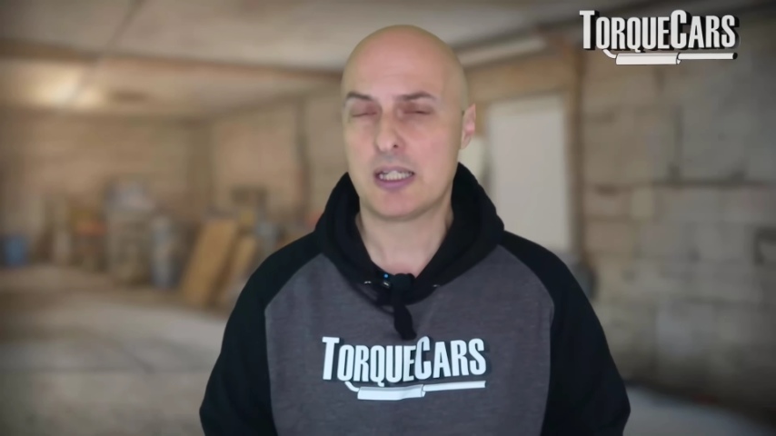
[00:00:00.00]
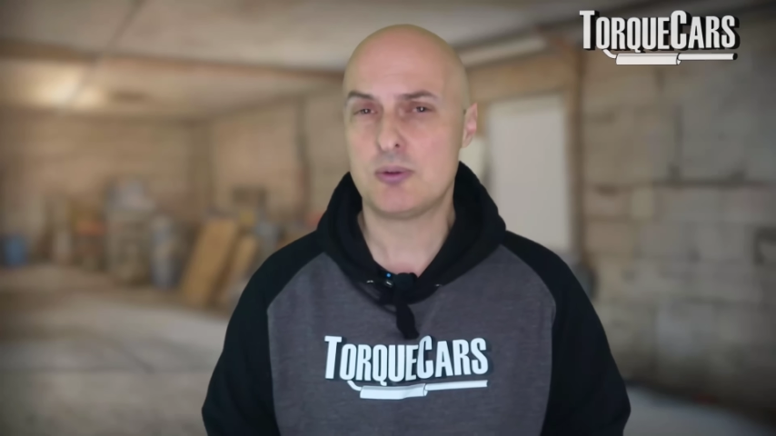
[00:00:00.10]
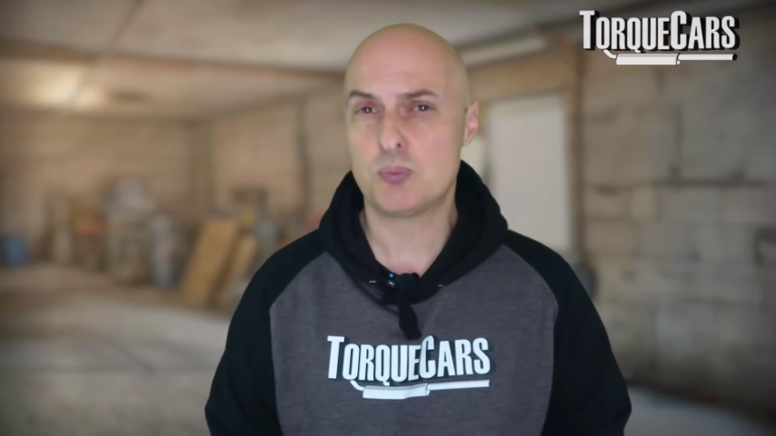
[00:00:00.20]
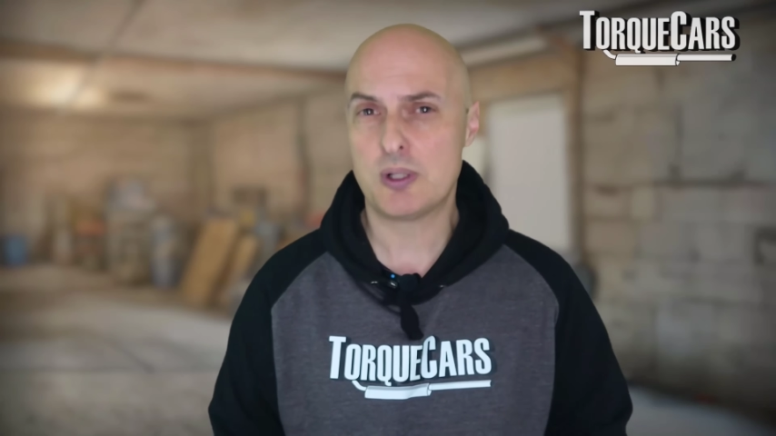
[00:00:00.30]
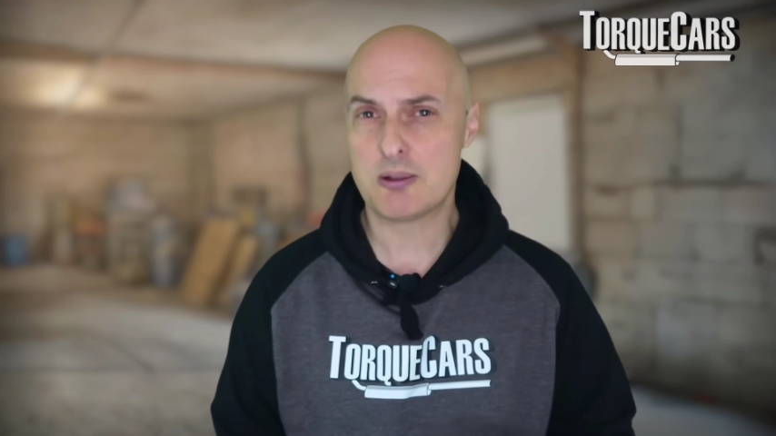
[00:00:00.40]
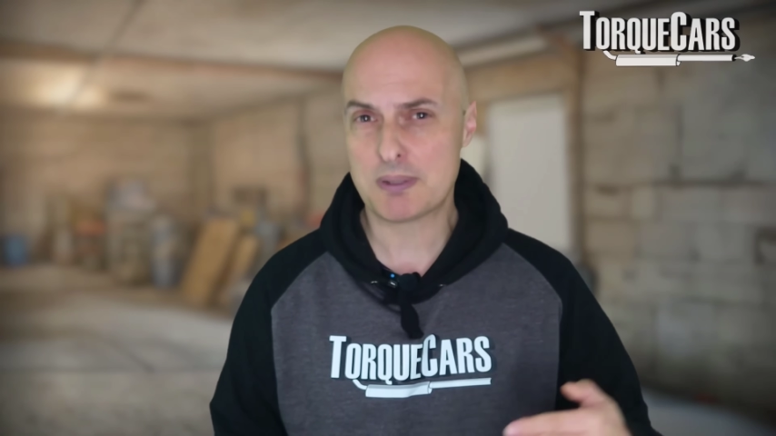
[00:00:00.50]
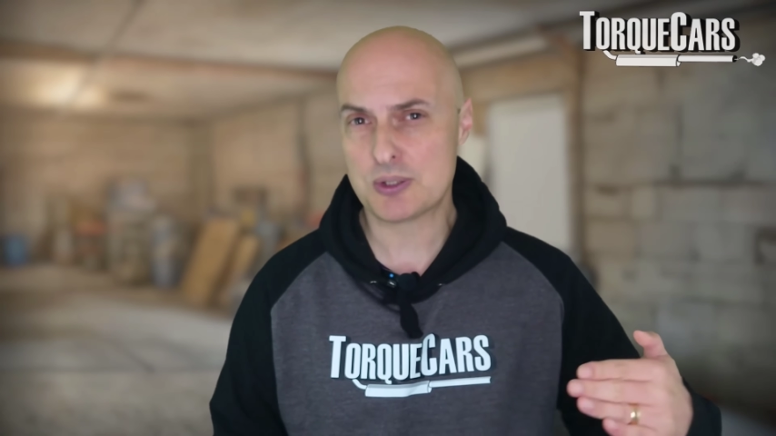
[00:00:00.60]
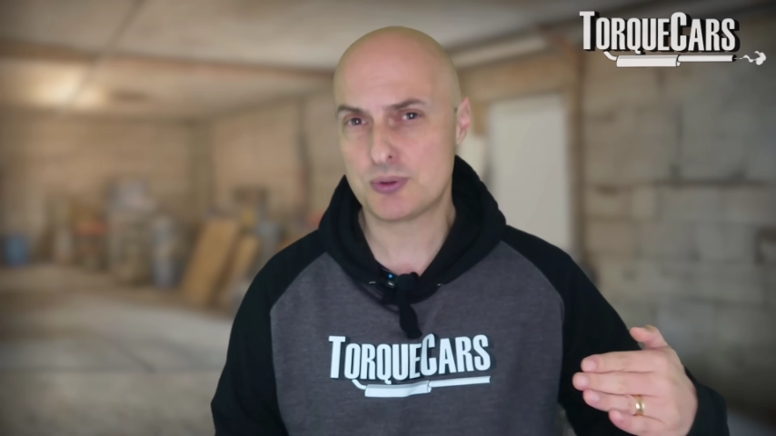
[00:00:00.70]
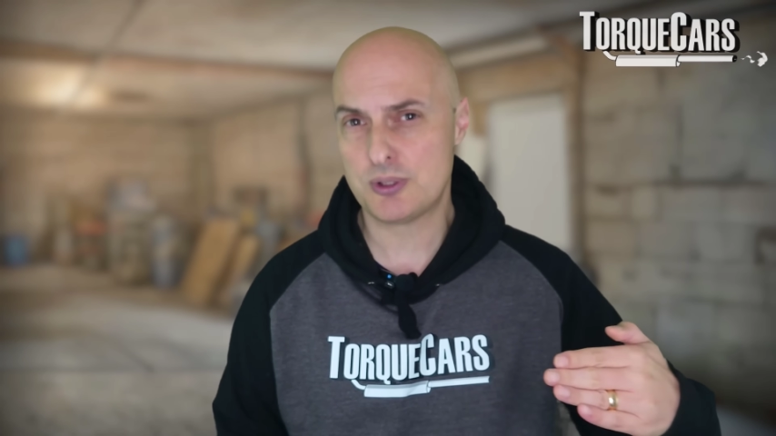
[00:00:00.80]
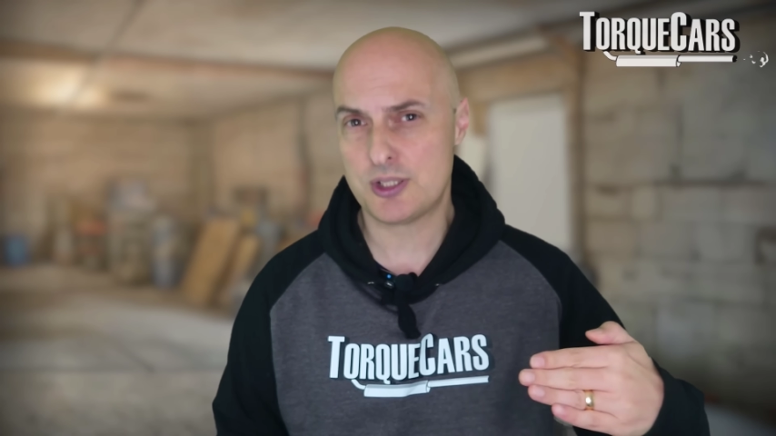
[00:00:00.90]
And when the
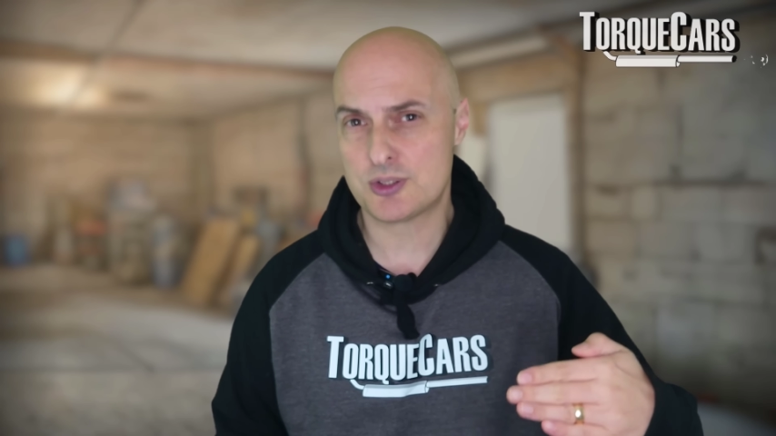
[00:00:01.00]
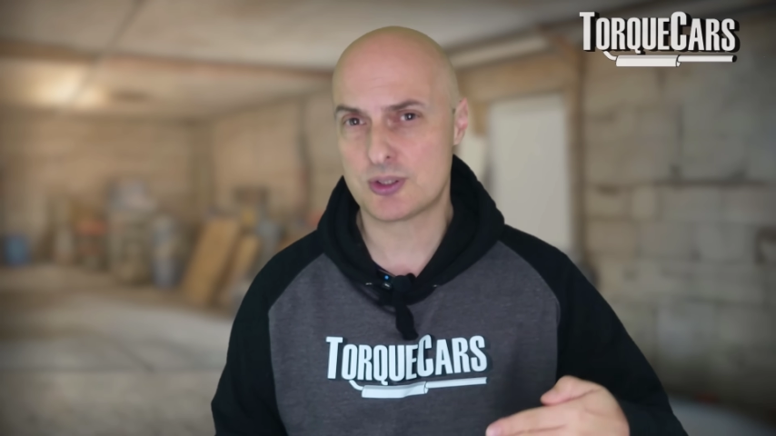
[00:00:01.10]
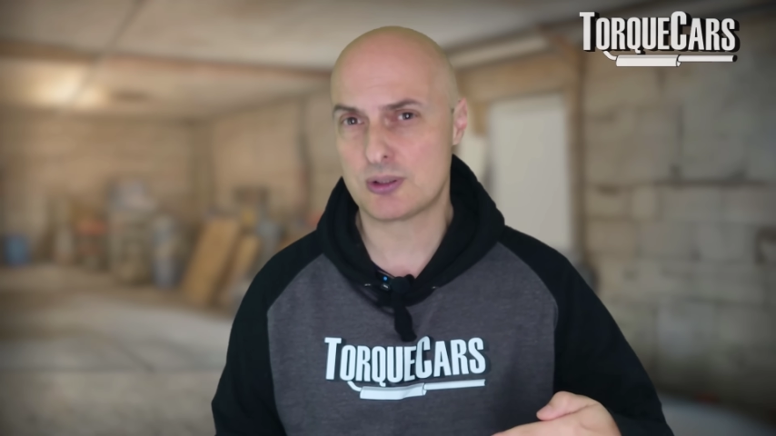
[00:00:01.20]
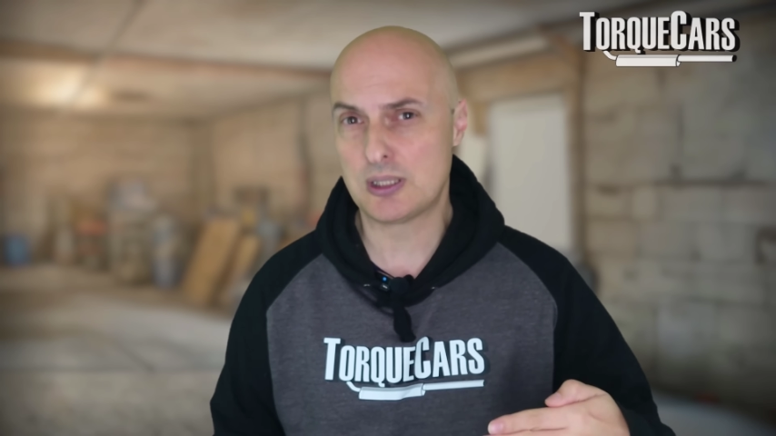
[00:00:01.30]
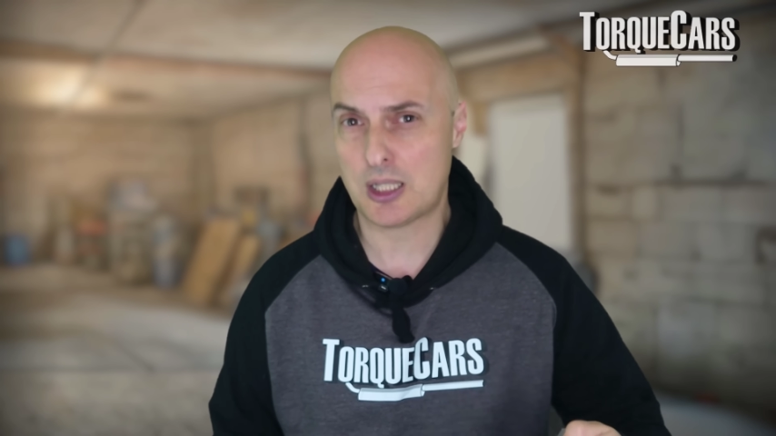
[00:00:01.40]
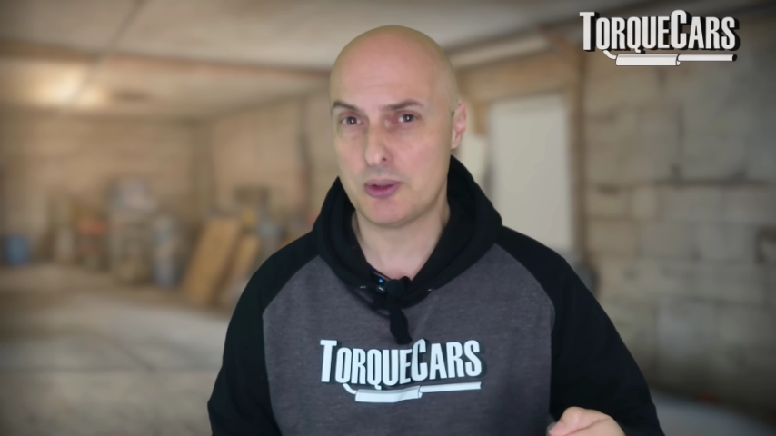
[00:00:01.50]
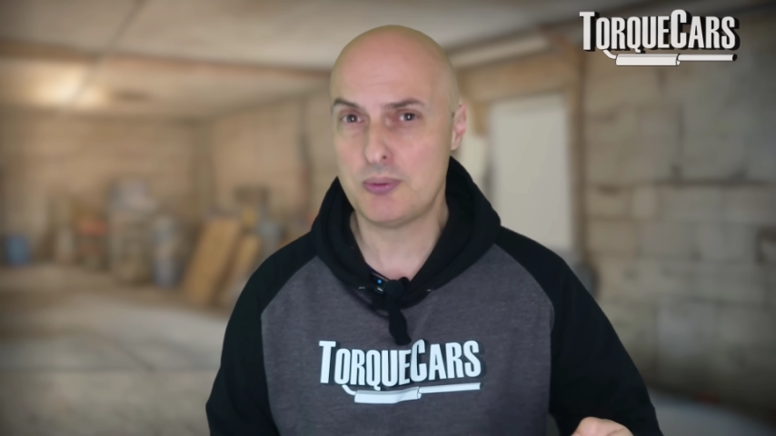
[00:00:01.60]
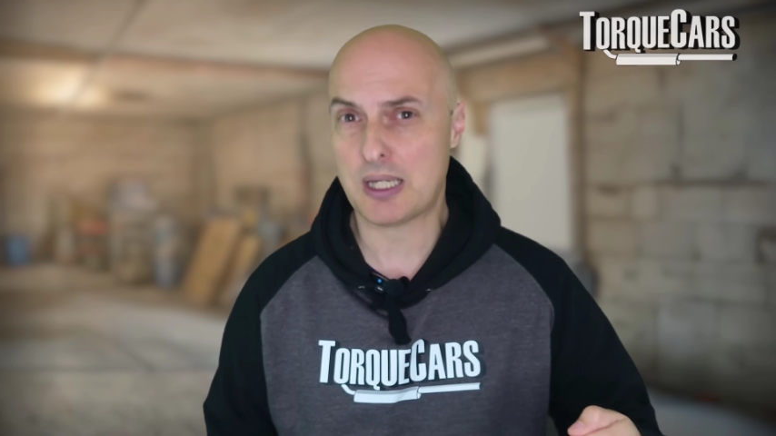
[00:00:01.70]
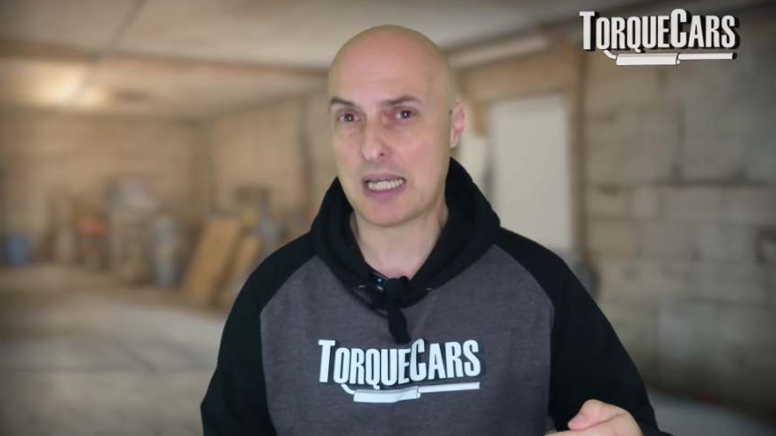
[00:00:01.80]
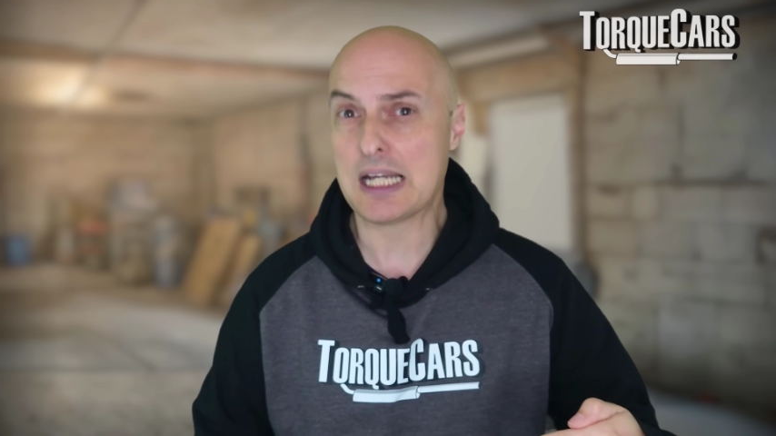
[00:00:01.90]
battery is
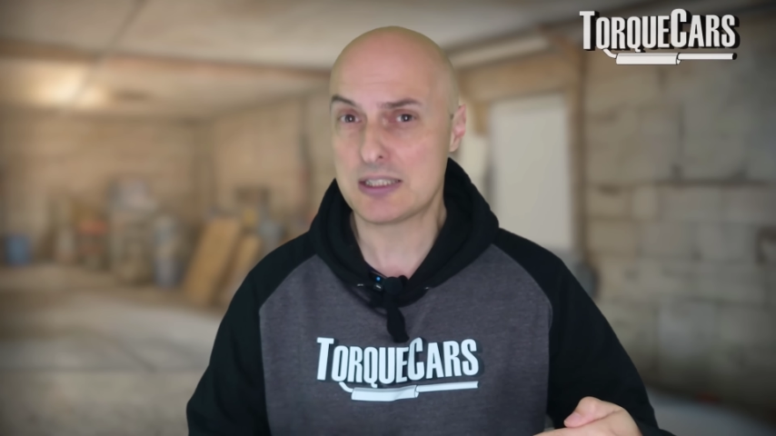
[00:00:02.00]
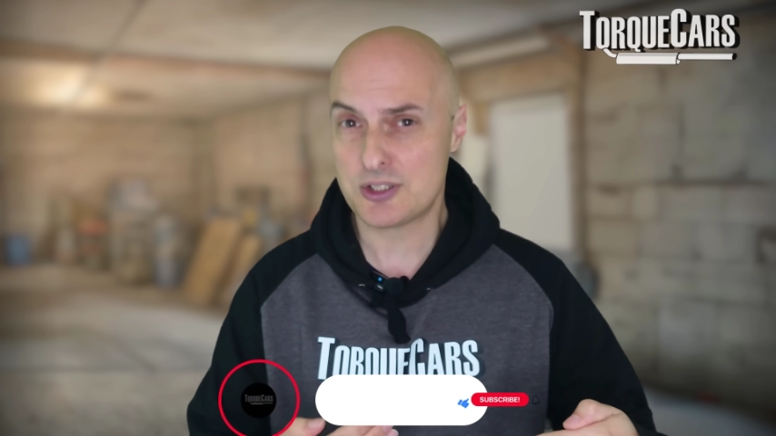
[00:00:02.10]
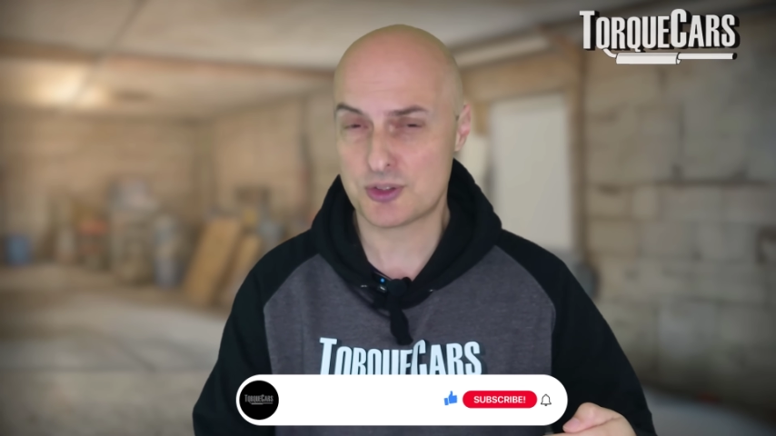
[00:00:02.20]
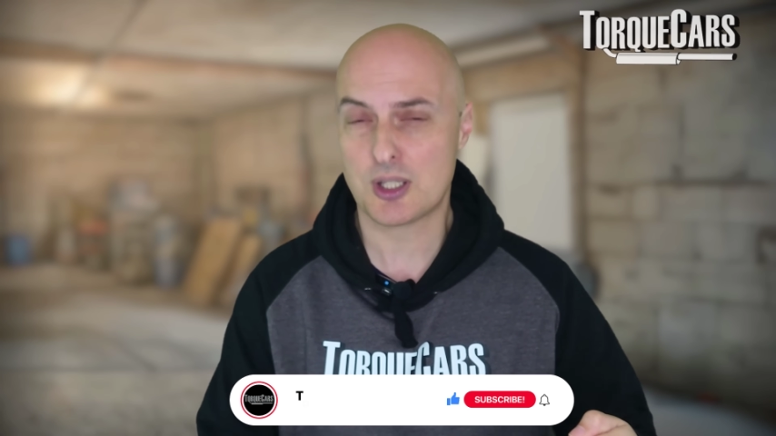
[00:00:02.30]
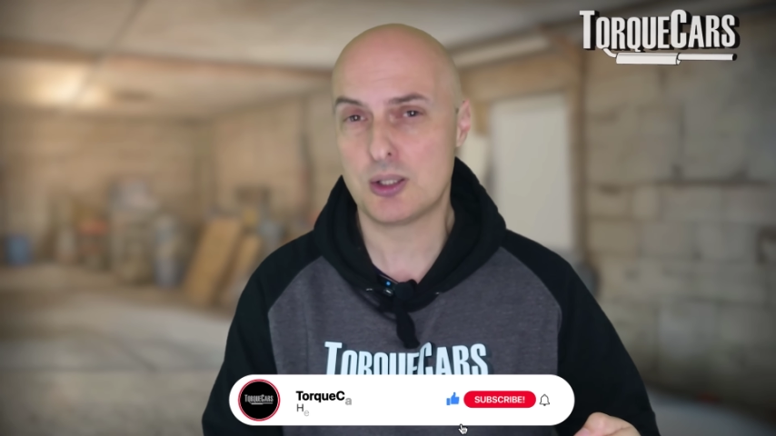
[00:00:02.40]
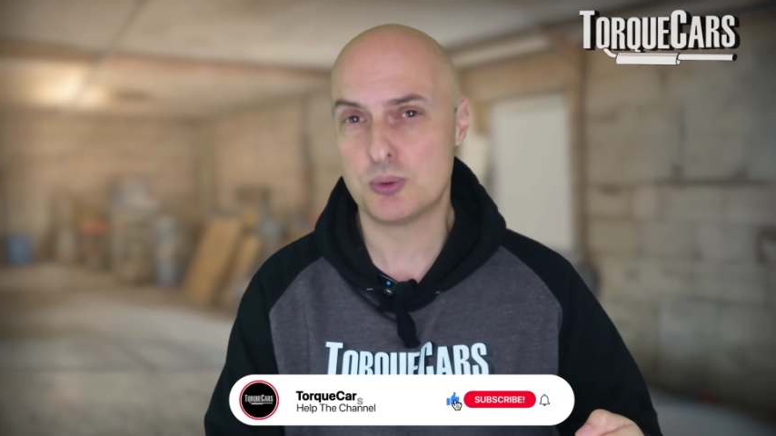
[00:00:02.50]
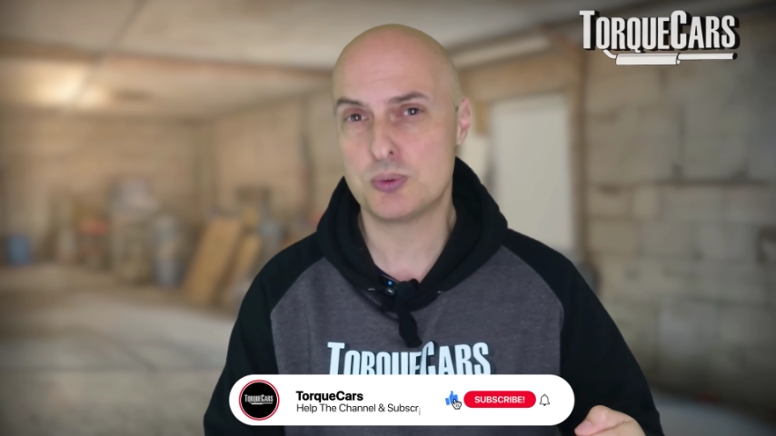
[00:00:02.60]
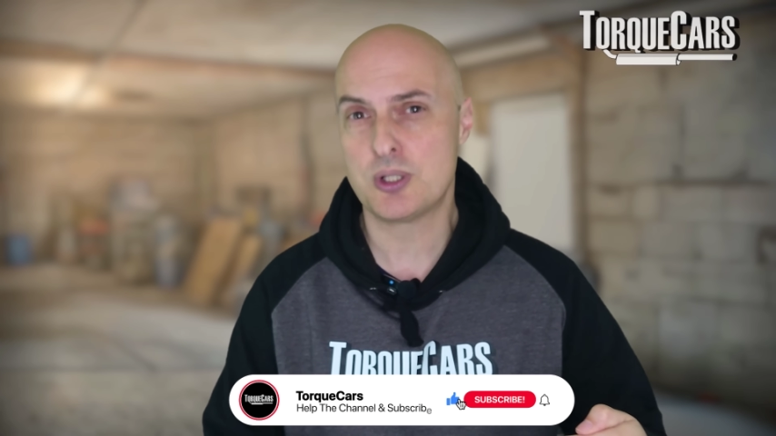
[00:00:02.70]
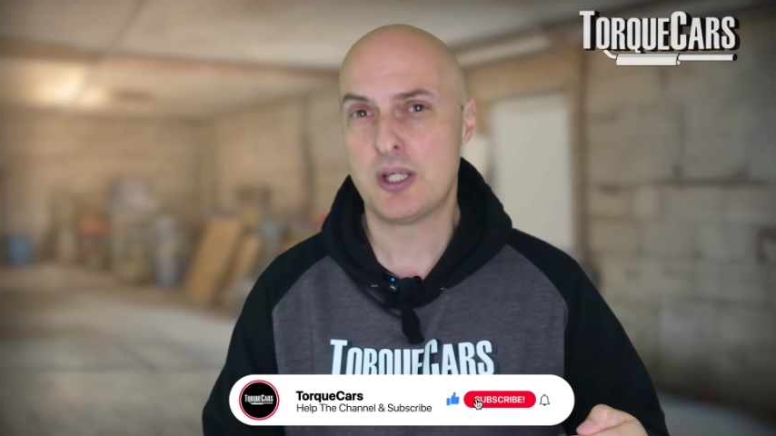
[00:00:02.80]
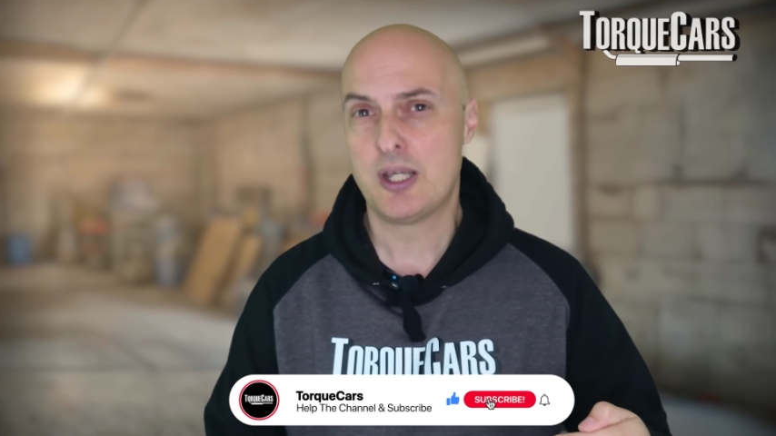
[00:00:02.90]
low and it's
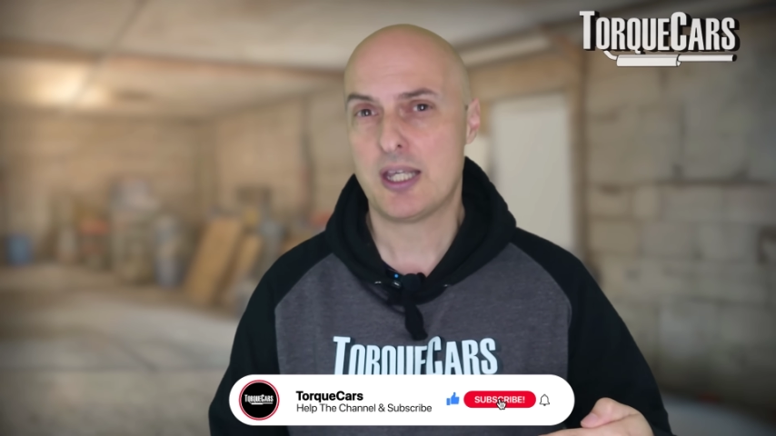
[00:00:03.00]
cold,